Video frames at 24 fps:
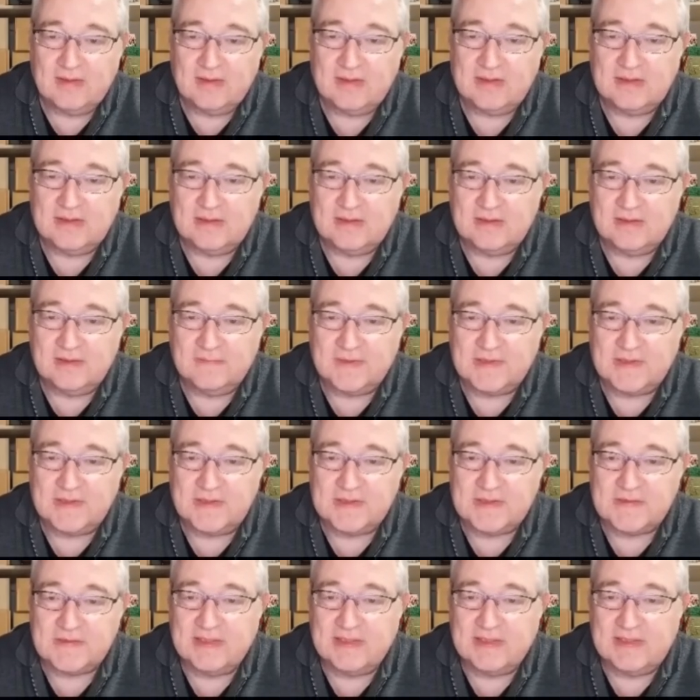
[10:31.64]
which is
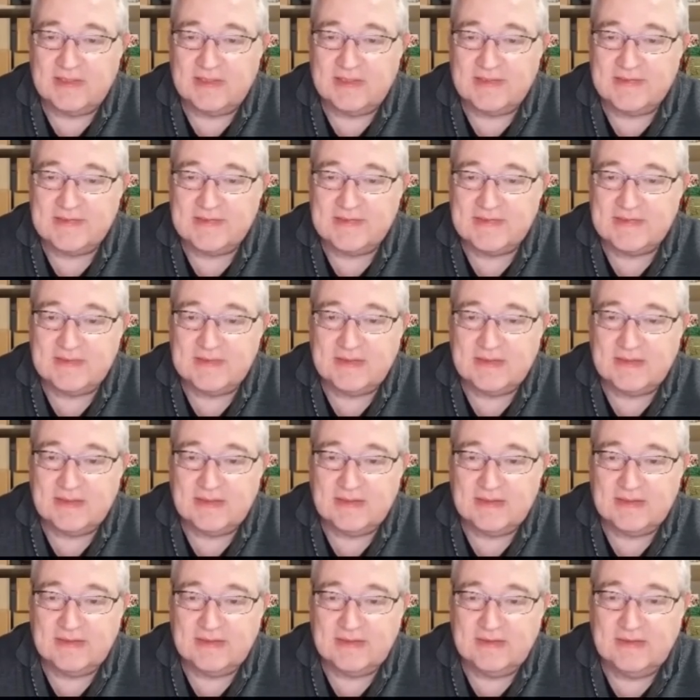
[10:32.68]
very nice.
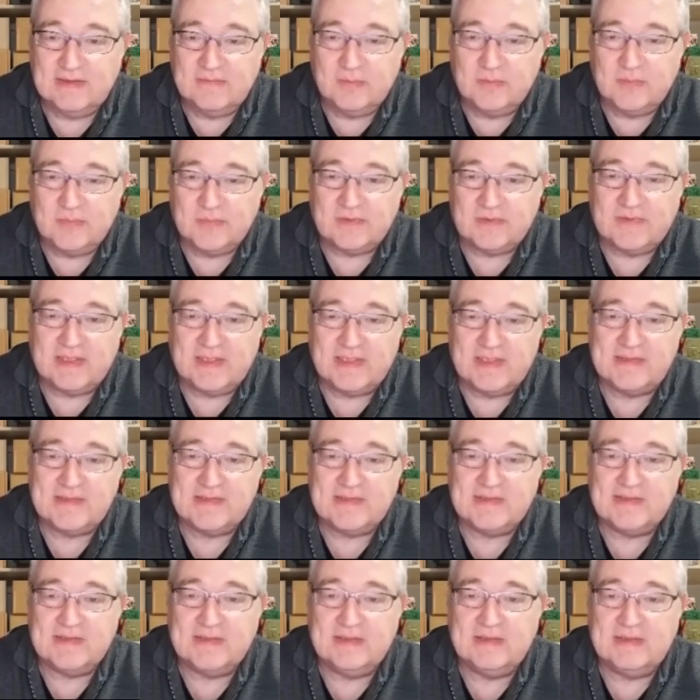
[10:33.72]
It even
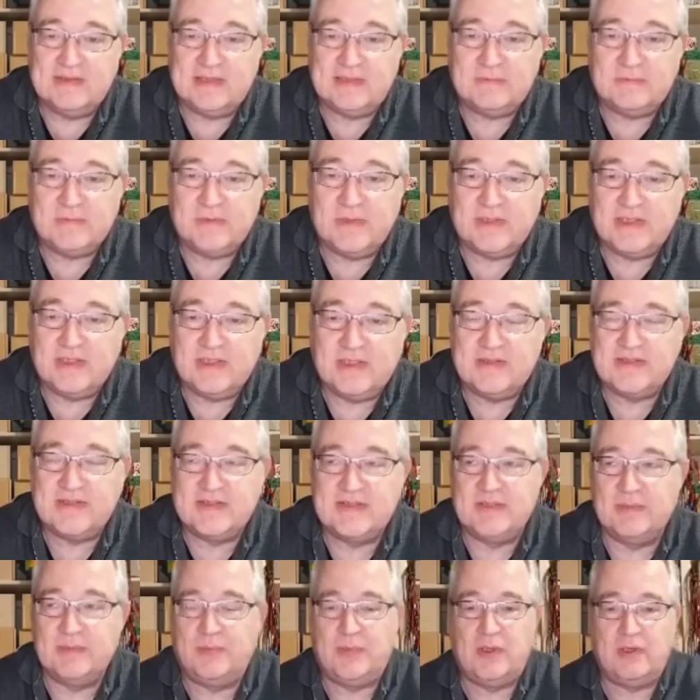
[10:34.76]
provides networking
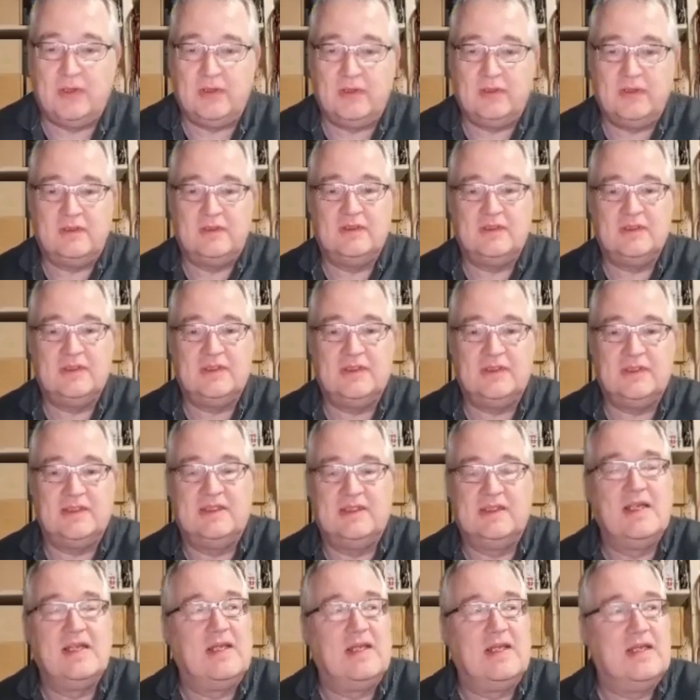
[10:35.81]
support
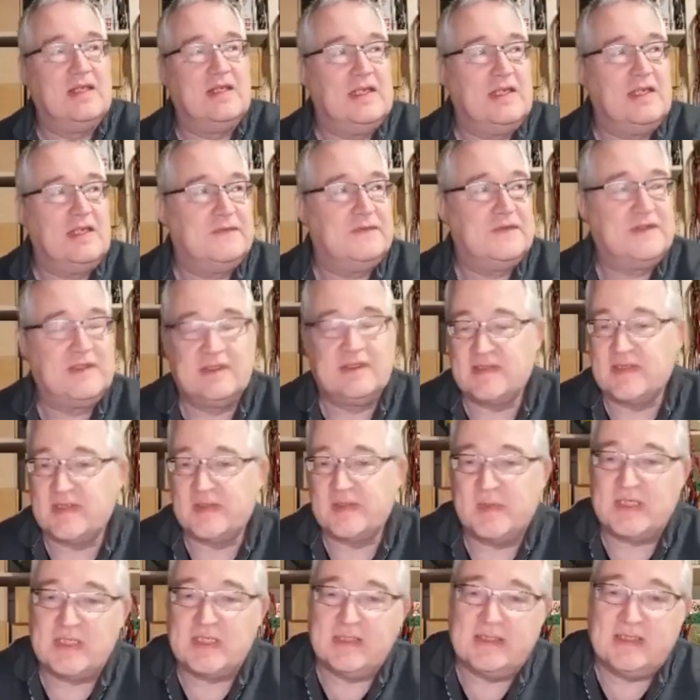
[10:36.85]
if there is a
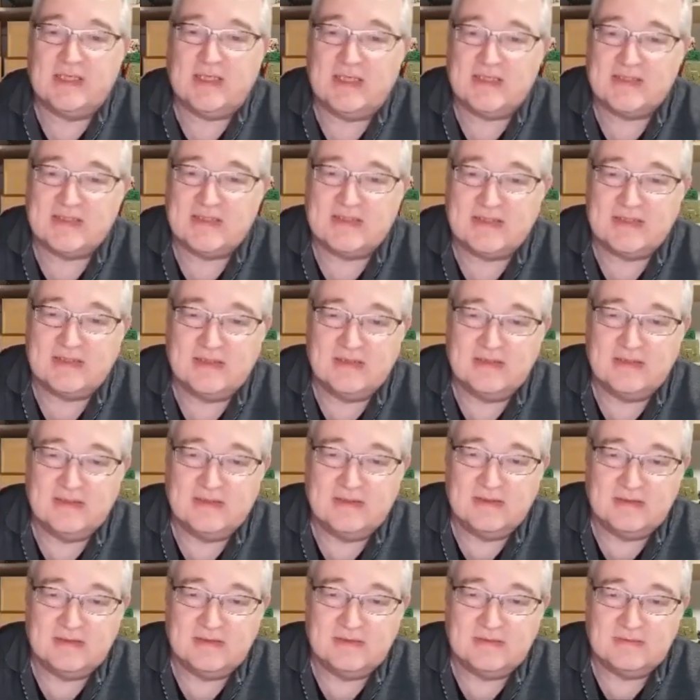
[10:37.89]
special task
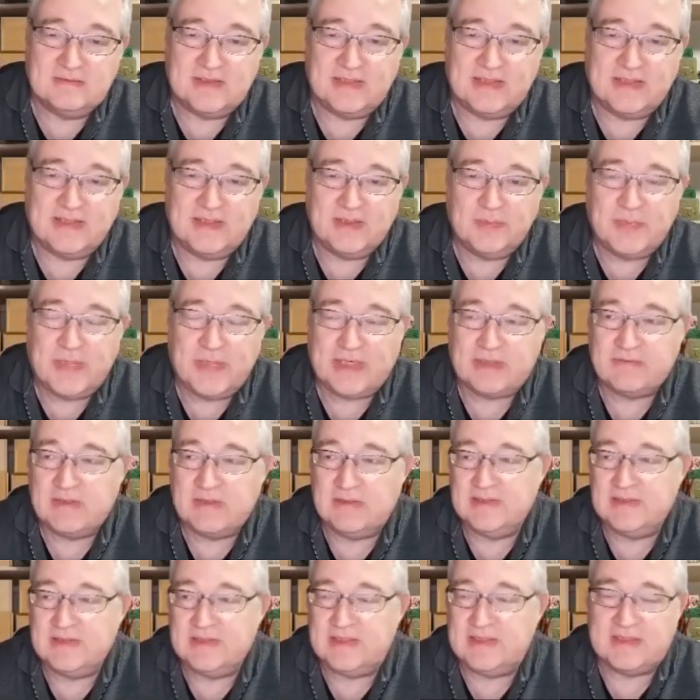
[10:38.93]
running in the
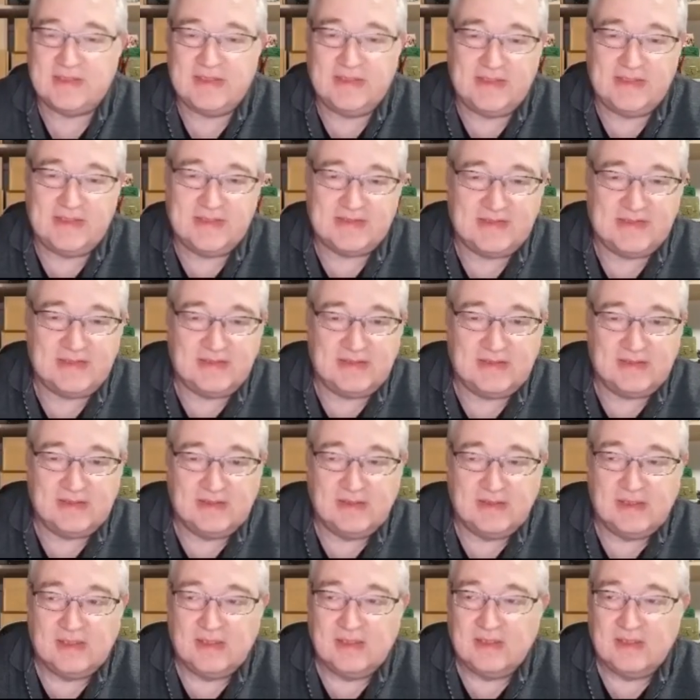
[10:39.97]
background that actually does the
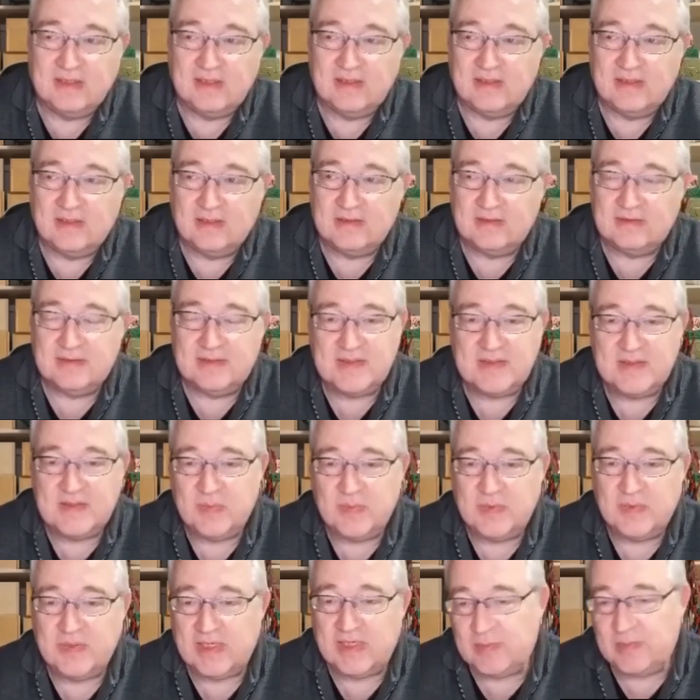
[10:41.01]

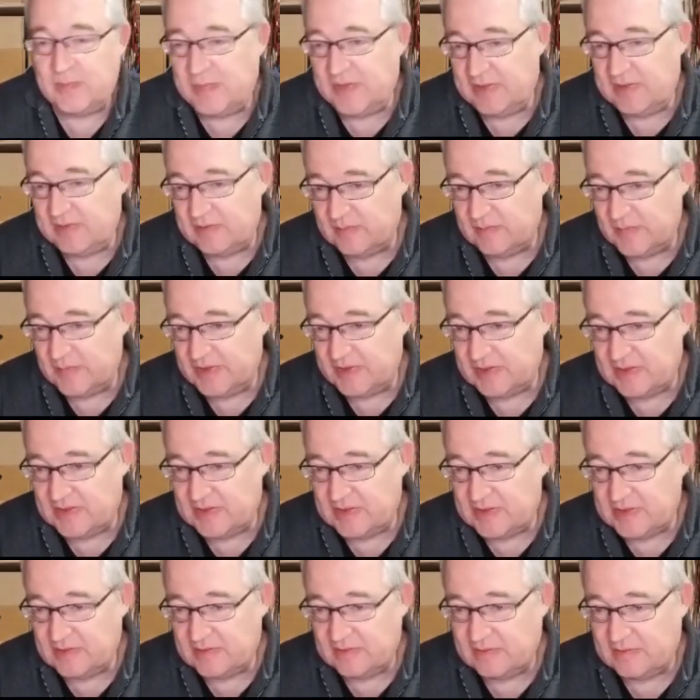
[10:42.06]
TCP/IP
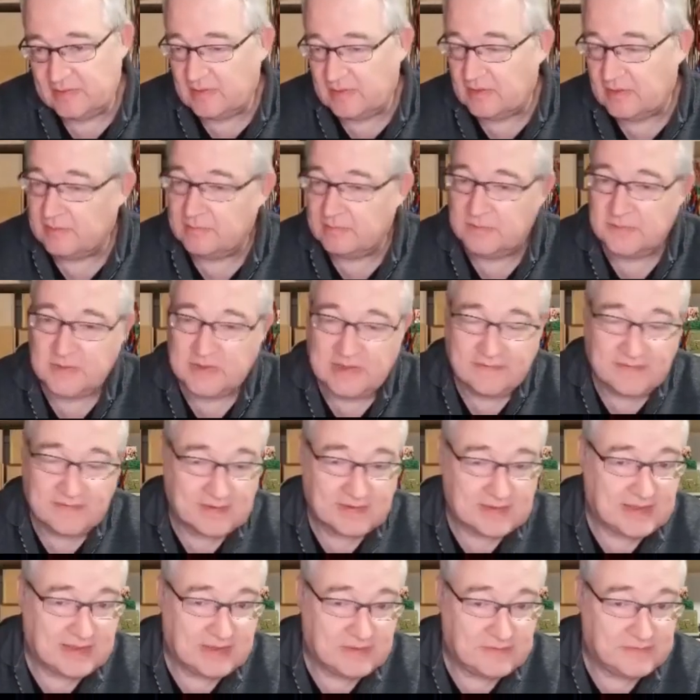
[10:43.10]
communication or whatever
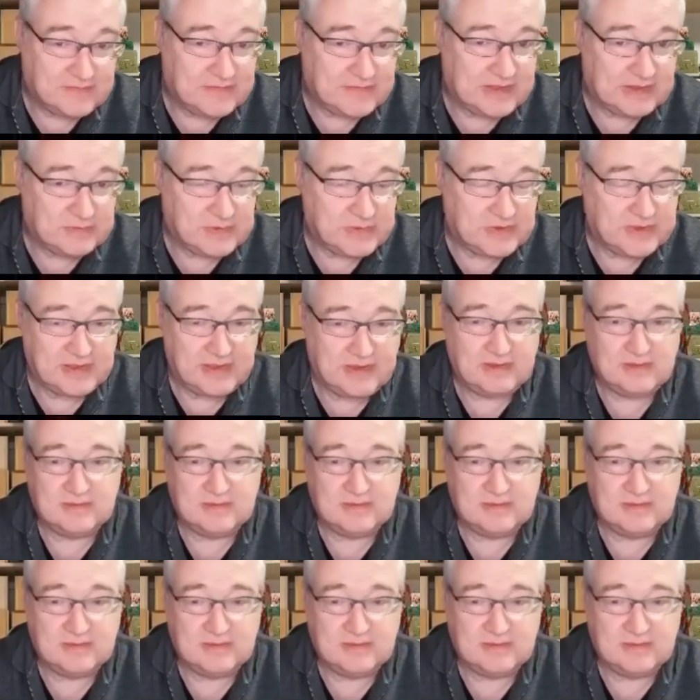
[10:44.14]
kind of networking